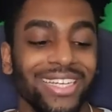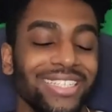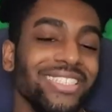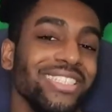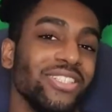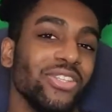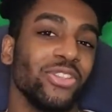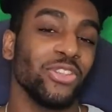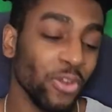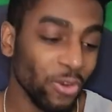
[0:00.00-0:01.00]
She's
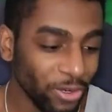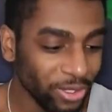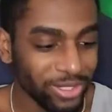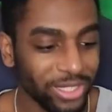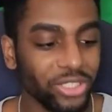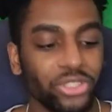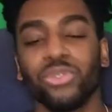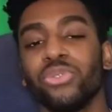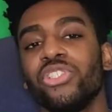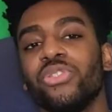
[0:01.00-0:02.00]
third in
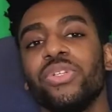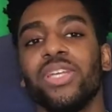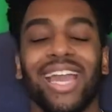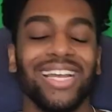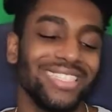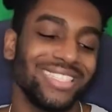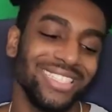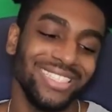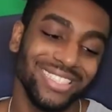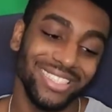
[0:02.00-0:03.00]
true shooting at
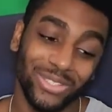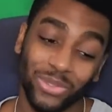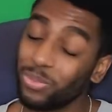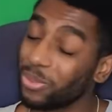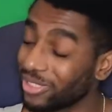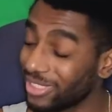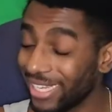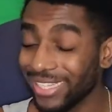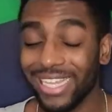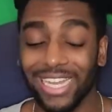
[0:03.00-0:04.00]
62%.